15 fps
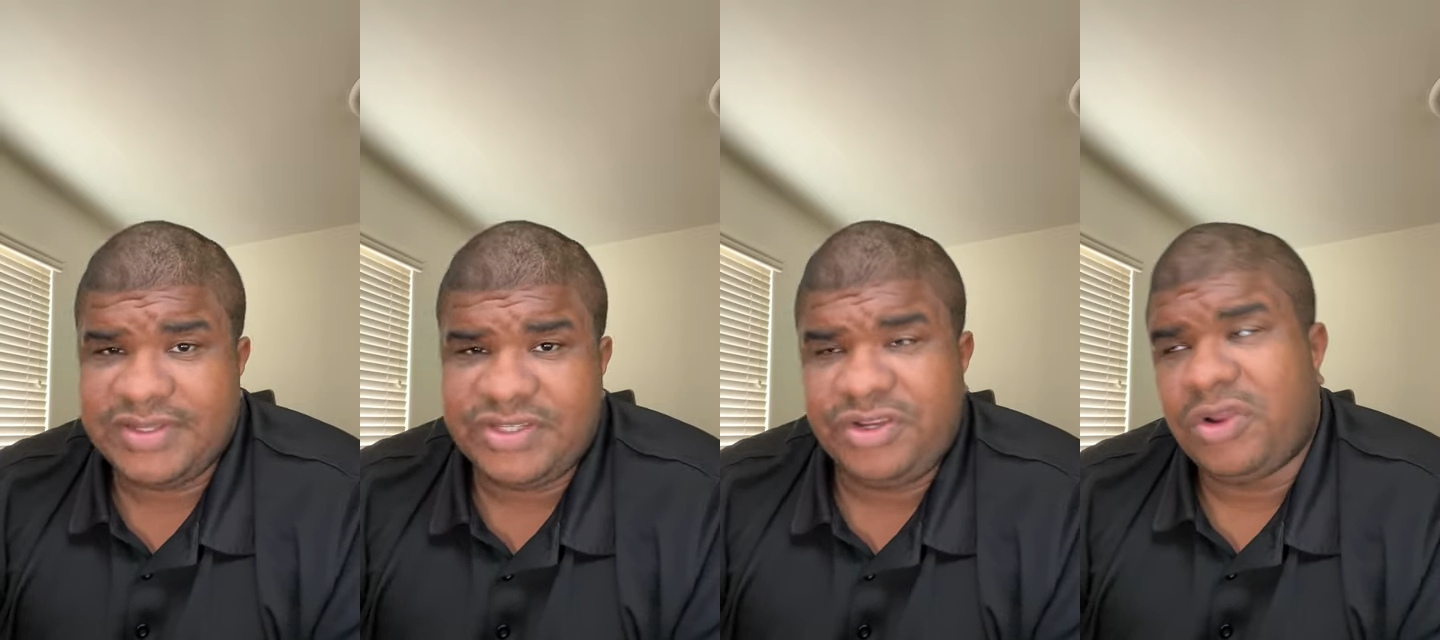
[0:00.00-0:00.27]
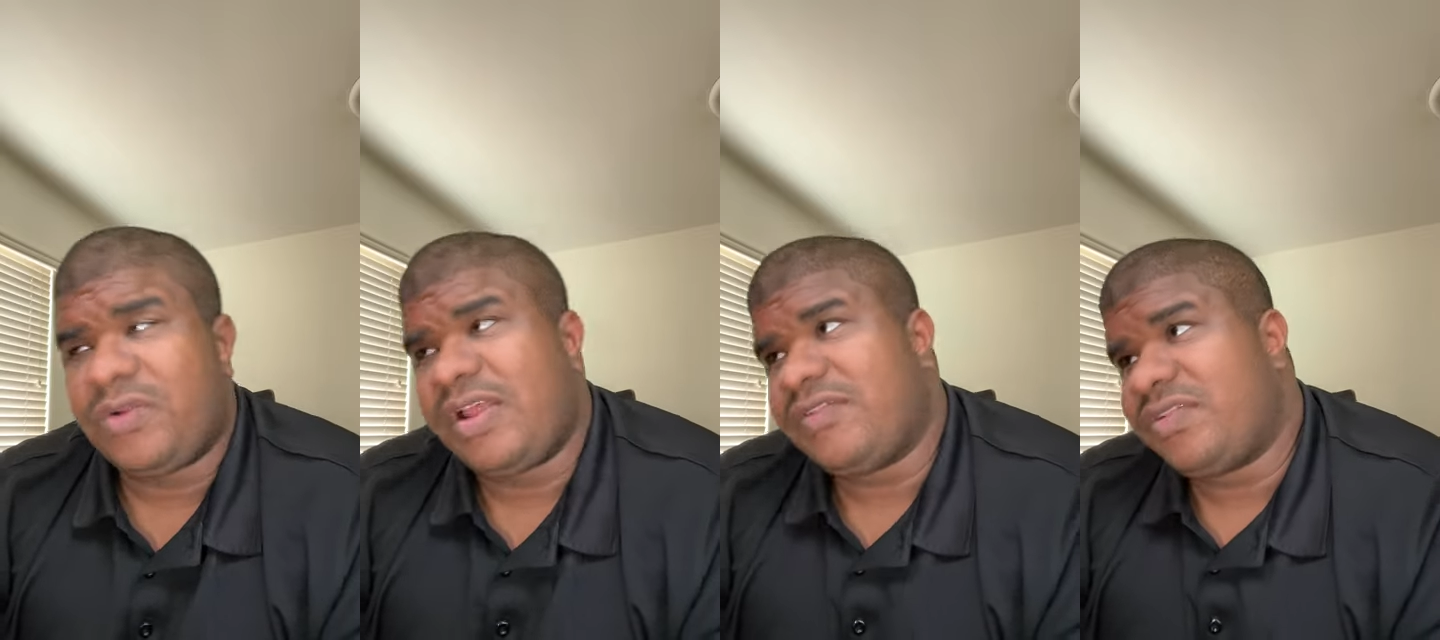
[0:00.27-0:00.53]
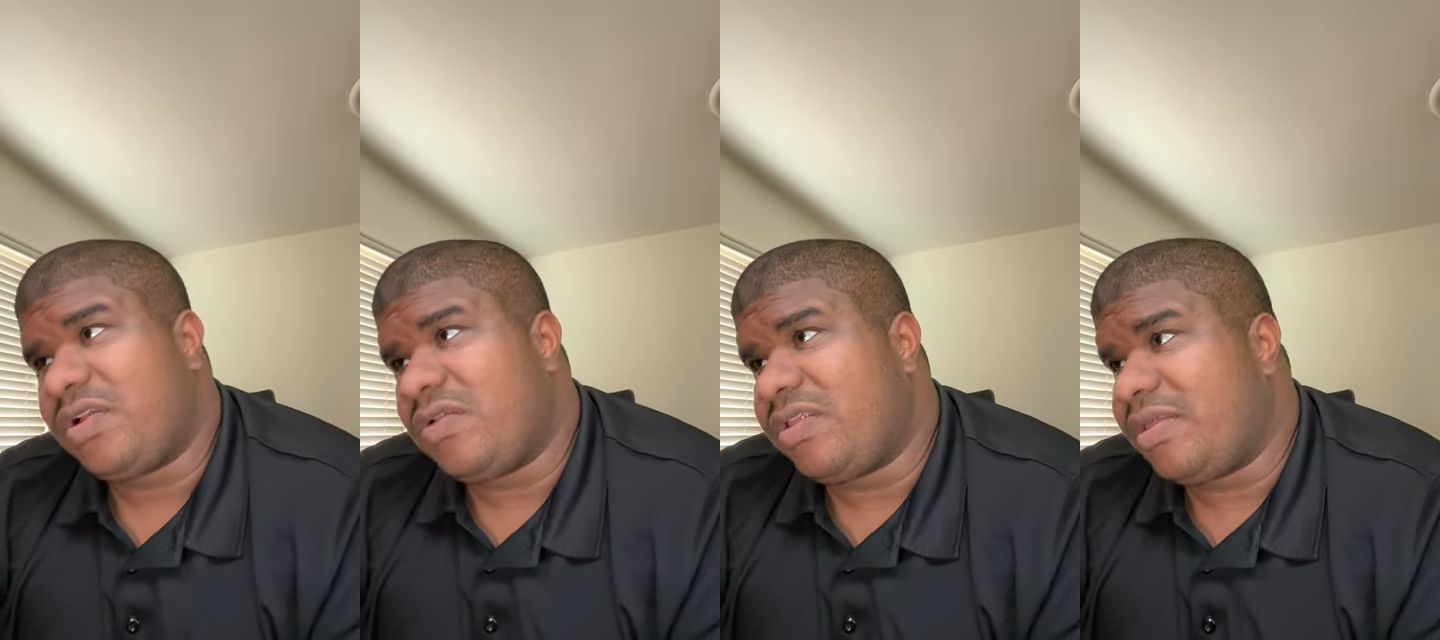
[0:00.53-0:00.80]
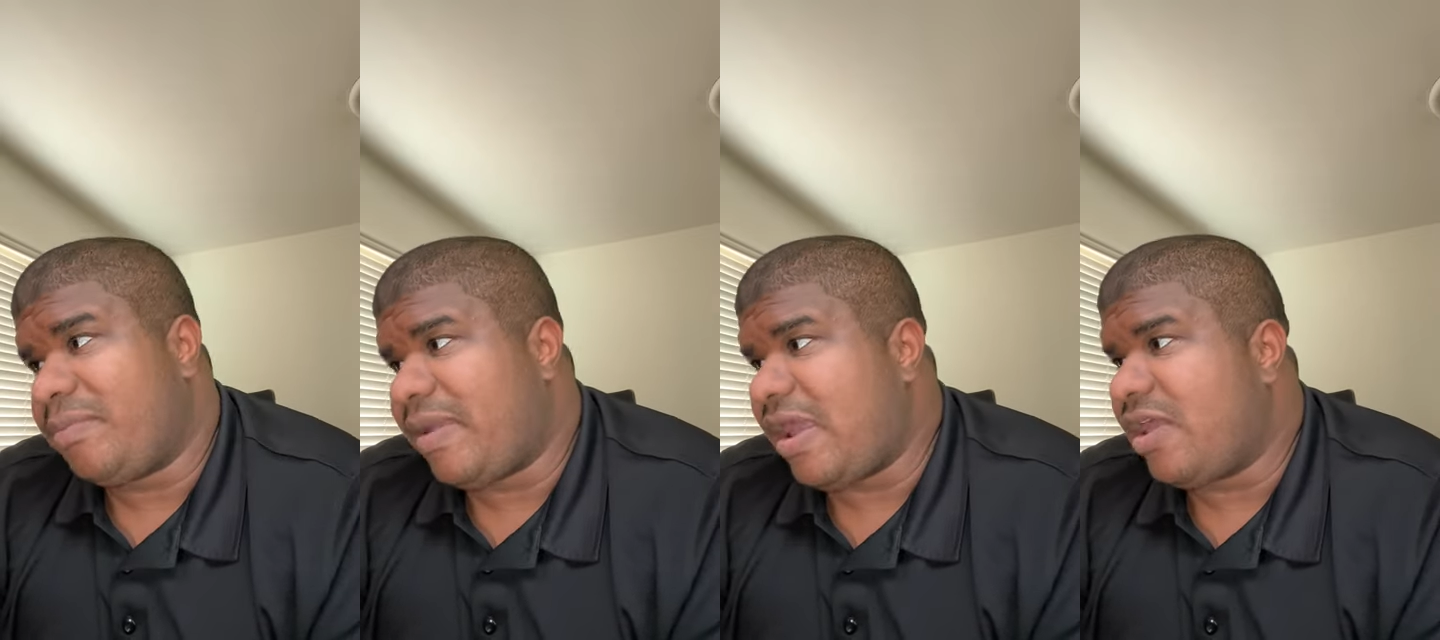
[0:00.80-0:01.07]
so you don't have to go to
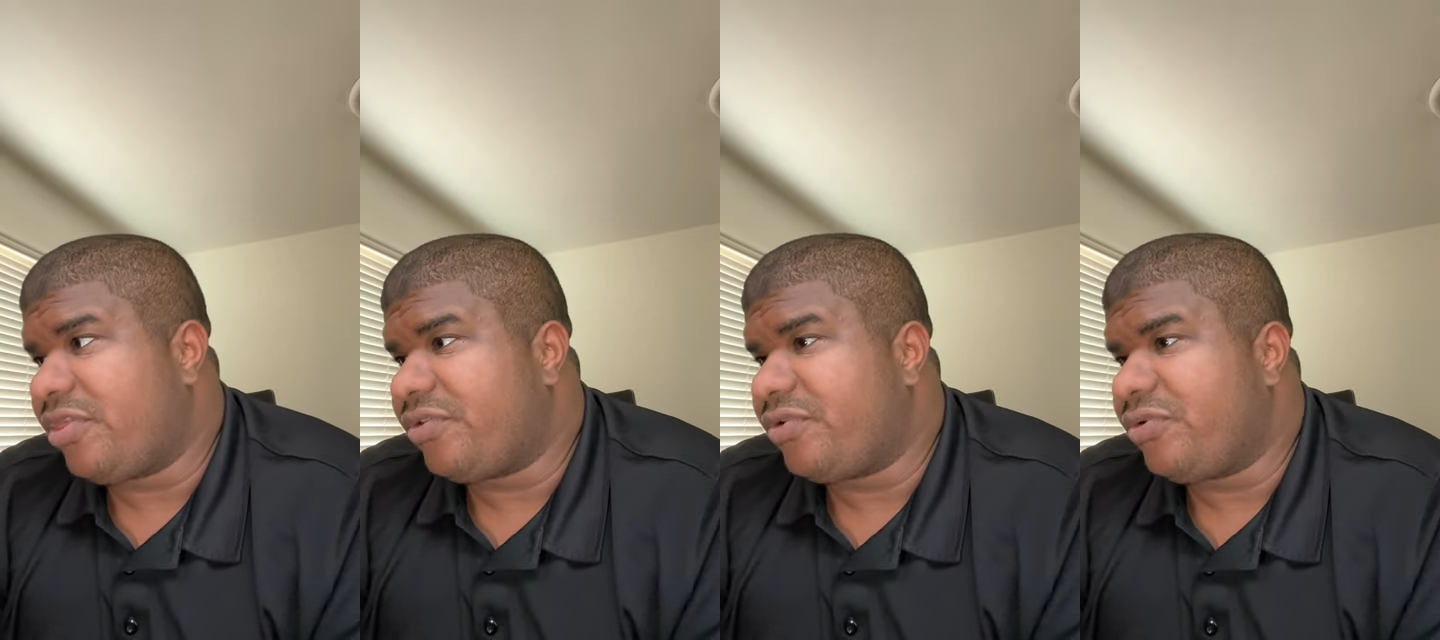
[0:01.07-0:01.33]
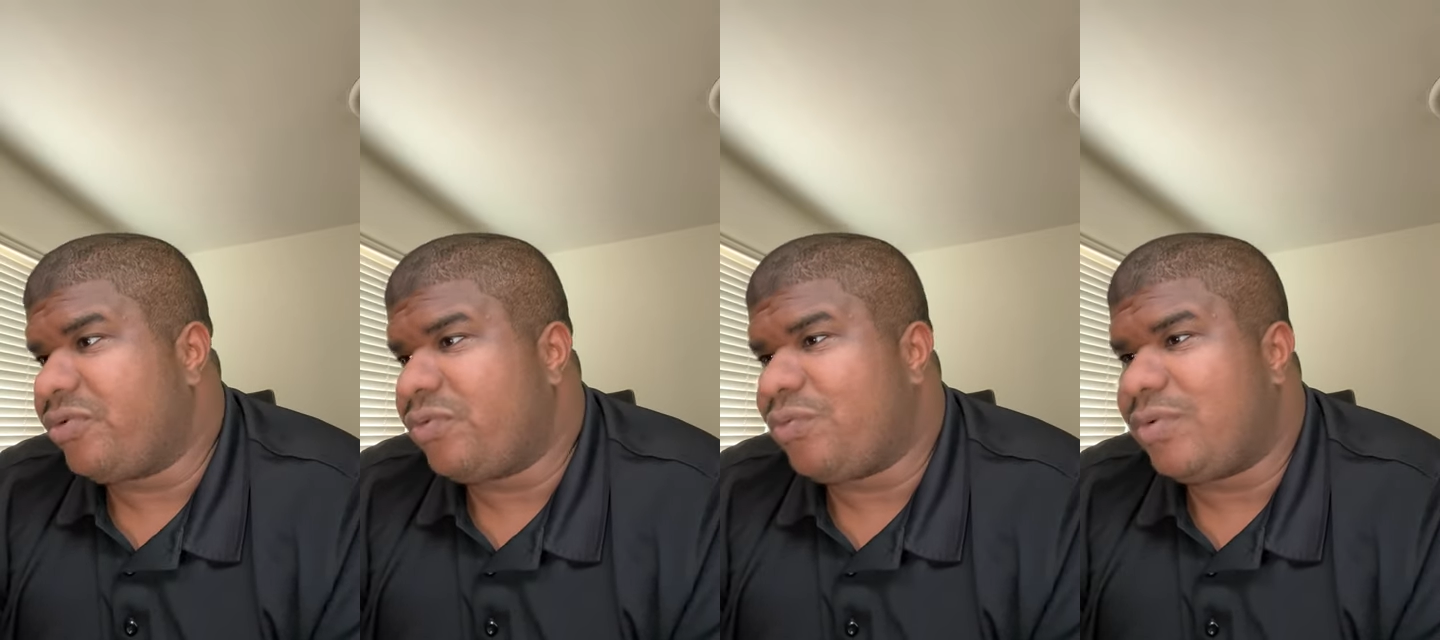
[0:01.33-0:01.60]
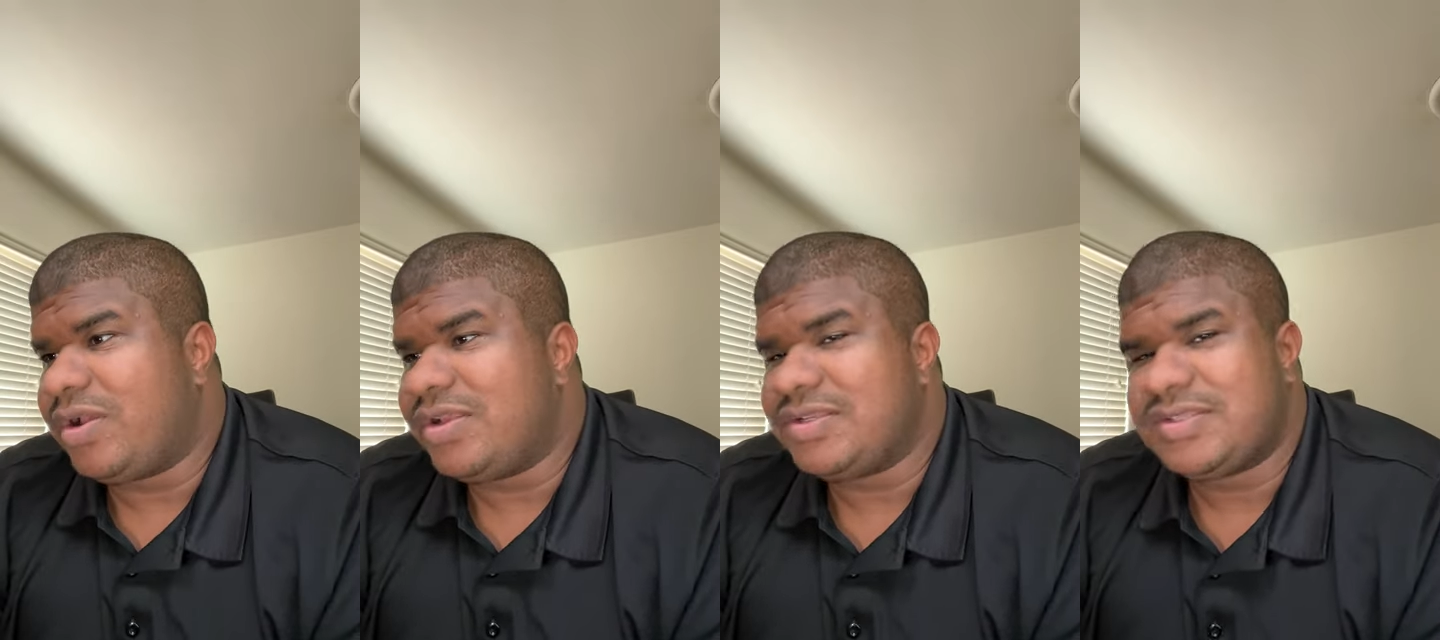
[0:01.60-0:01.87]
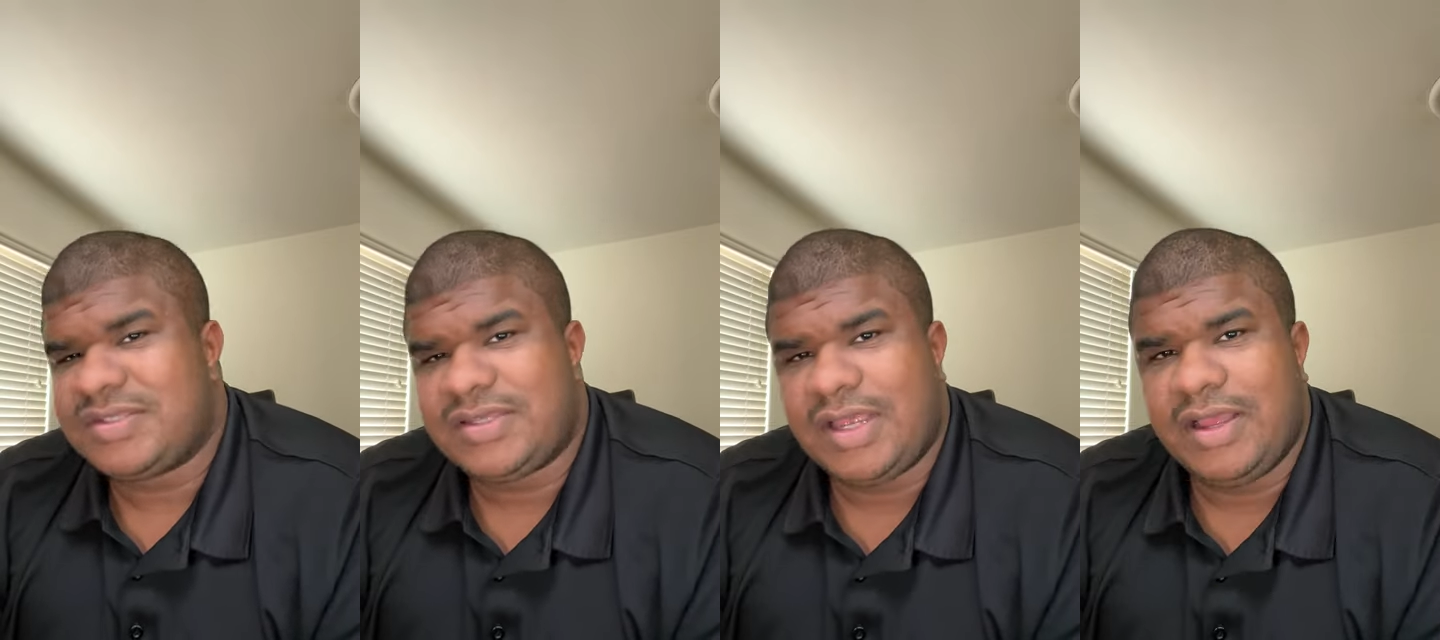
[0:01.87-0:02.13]
the bathroom,
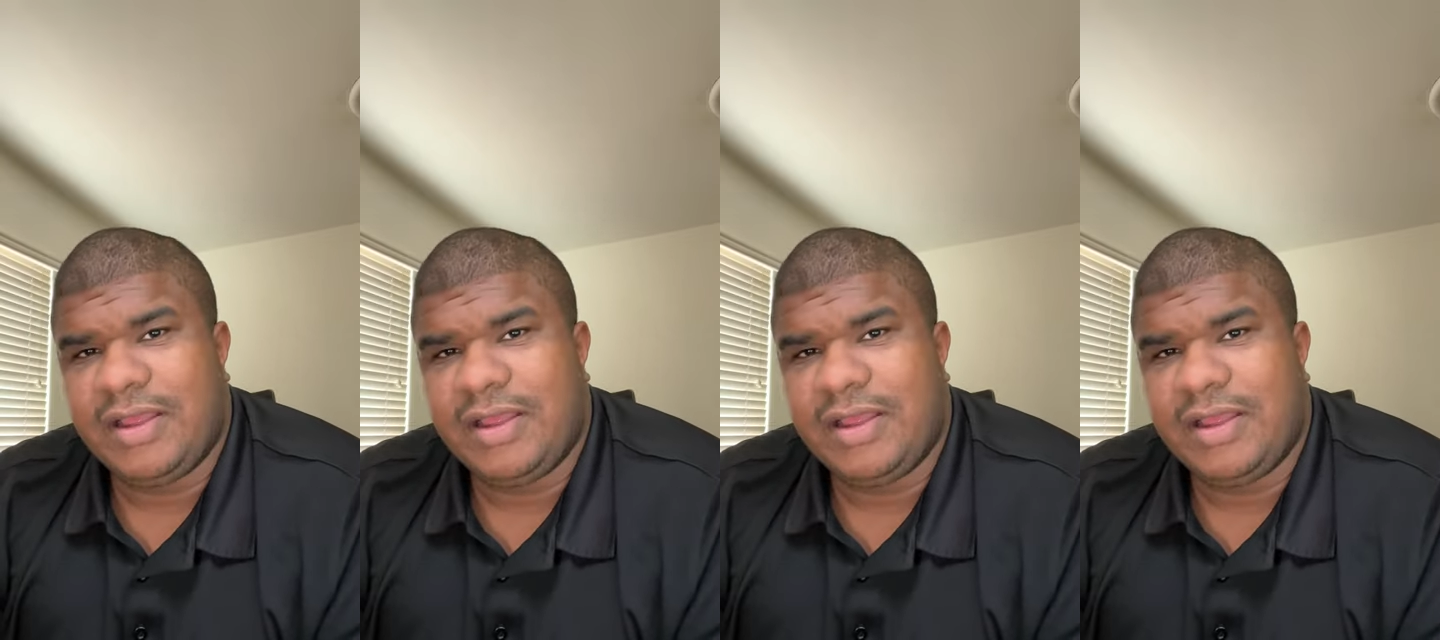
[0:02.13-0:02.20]
was